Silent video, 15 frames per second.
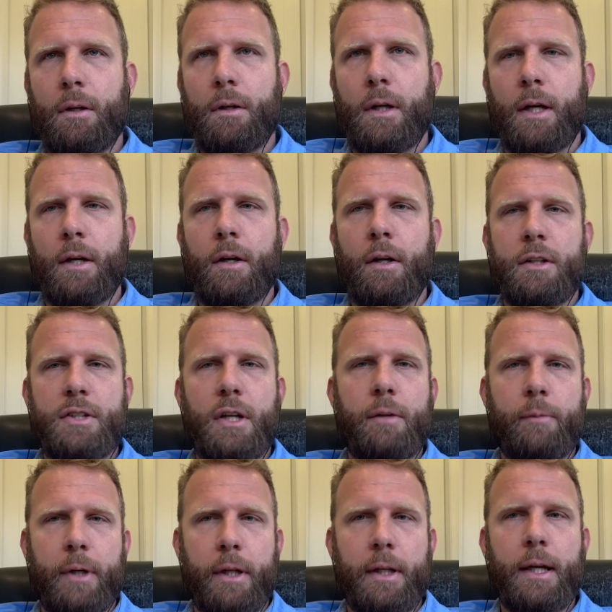it's only
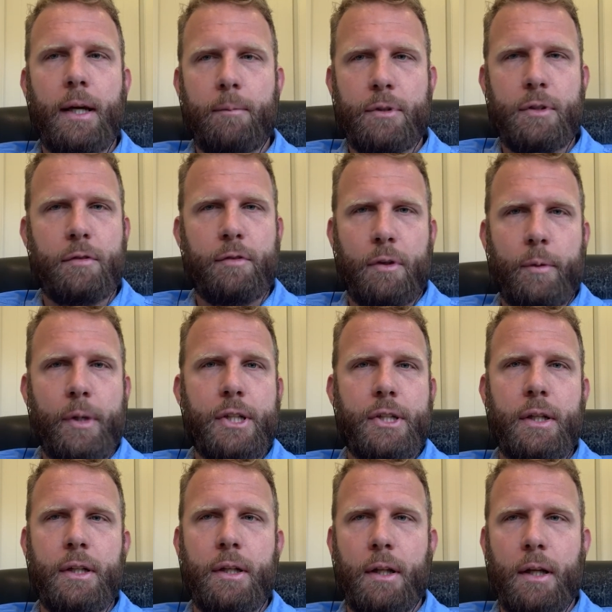really come to
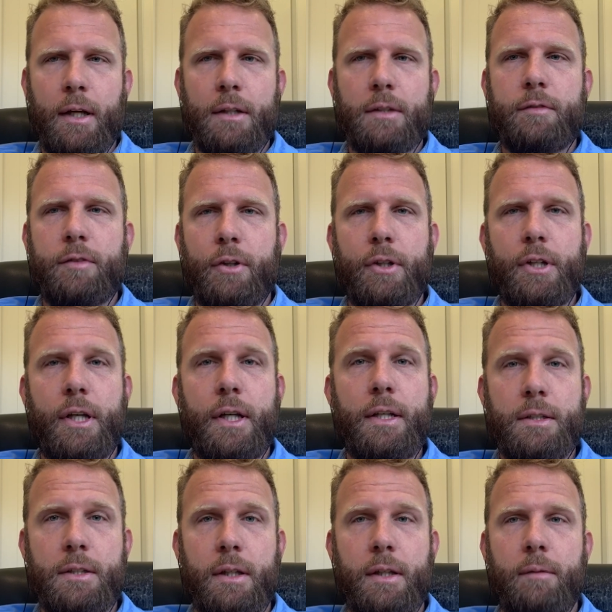fruition in the last few
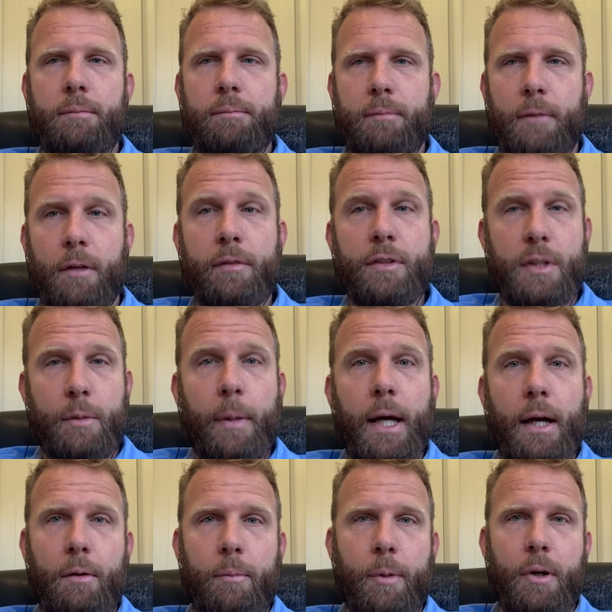years that obviously
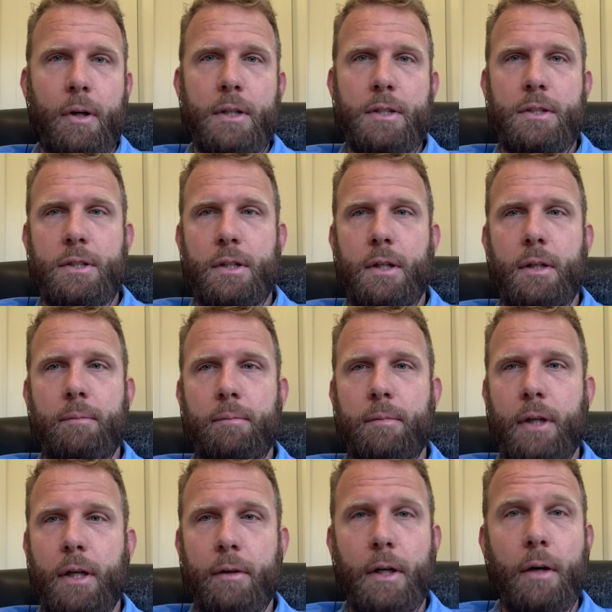power prices are
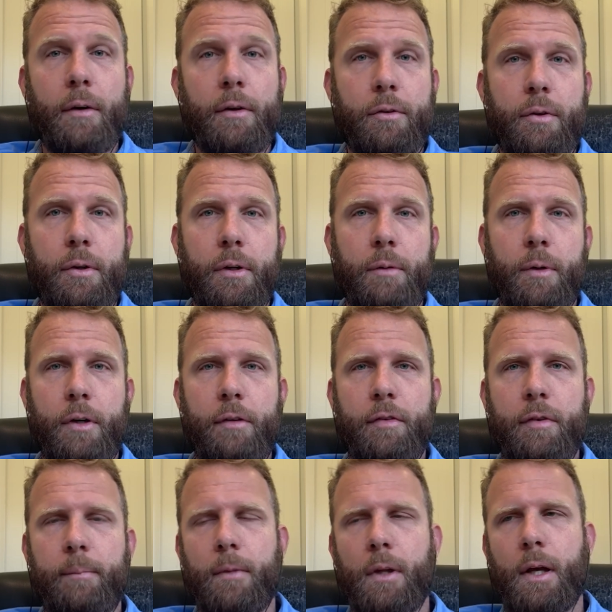going through the roof,
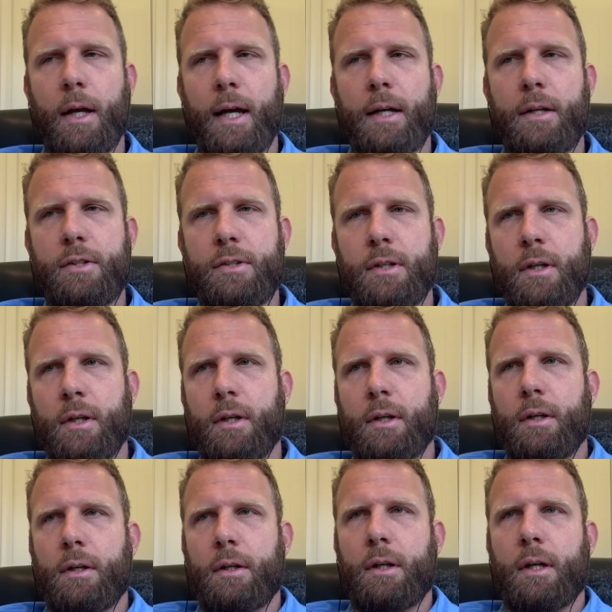and
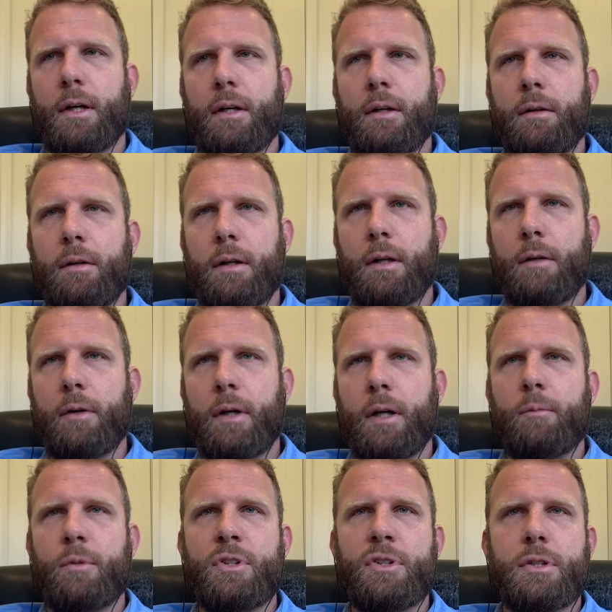
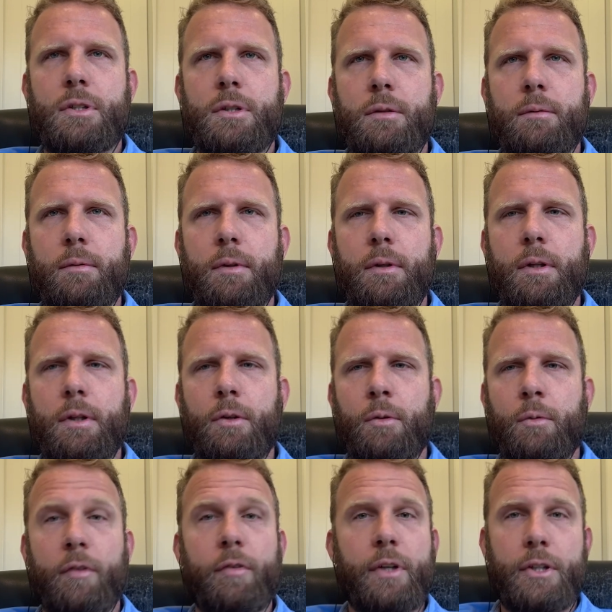it was your
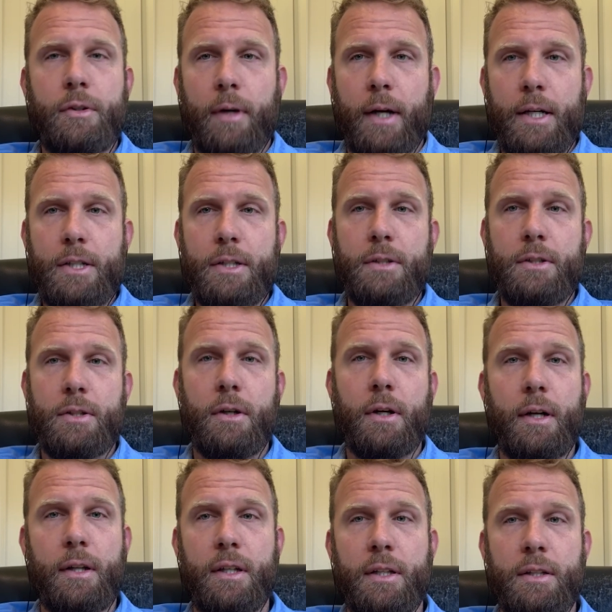refrigeration
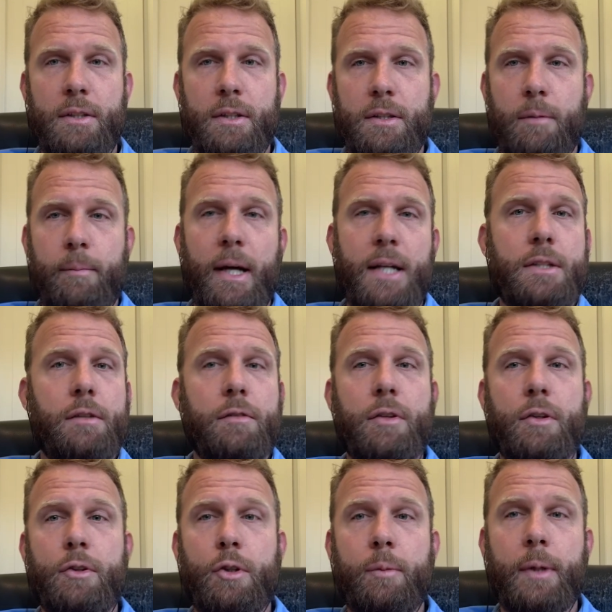side of things is a massive
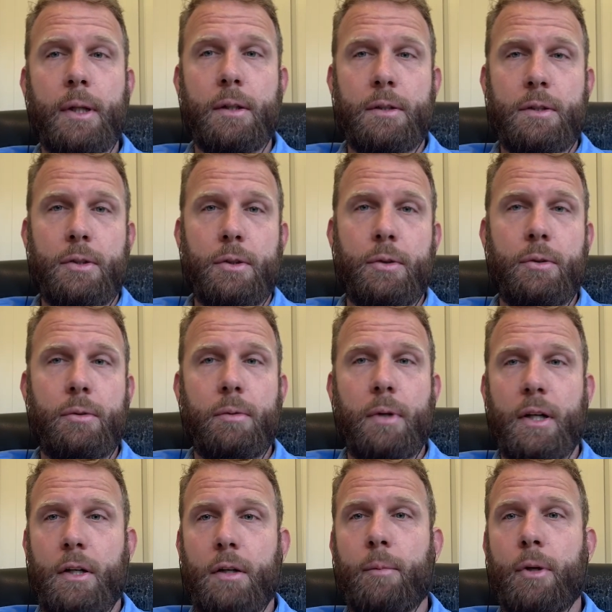contributor to
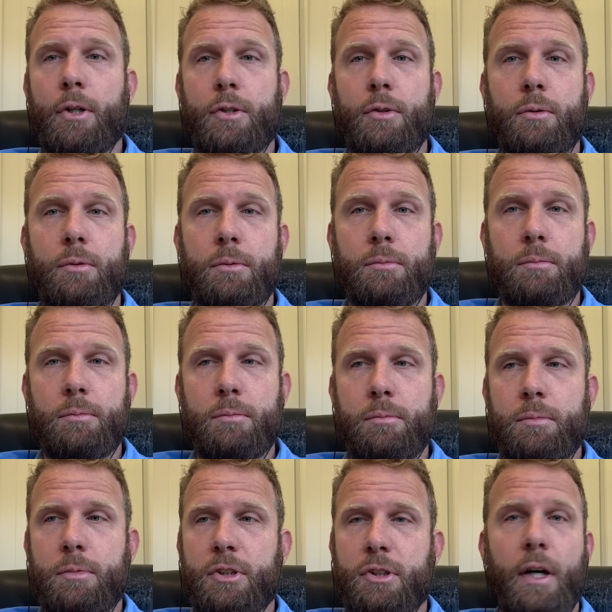a commercial
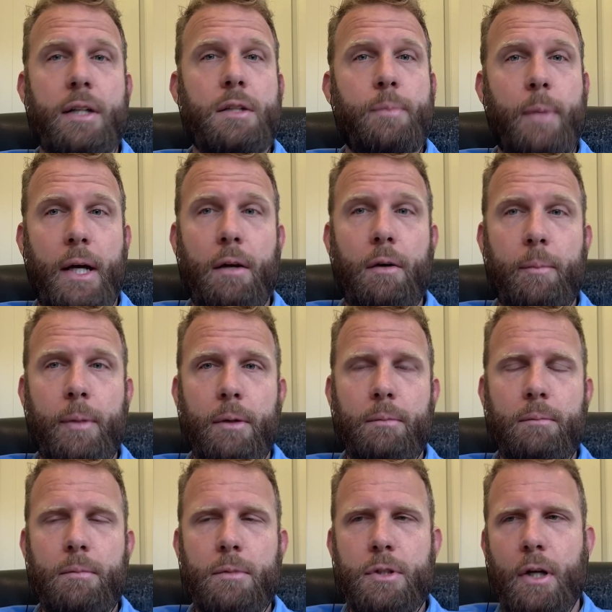site's power bill.
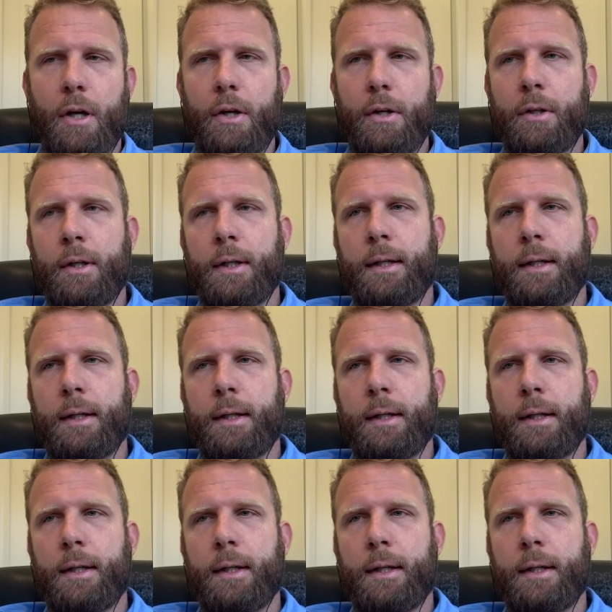So